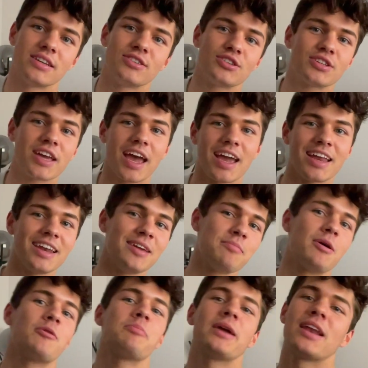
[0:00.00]
Just getting an
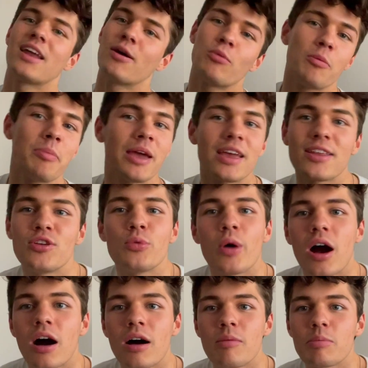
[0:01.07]
email being like, we're picking you
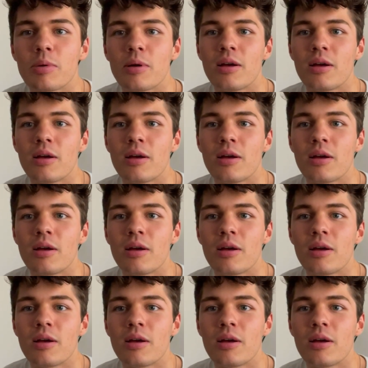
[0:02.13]
up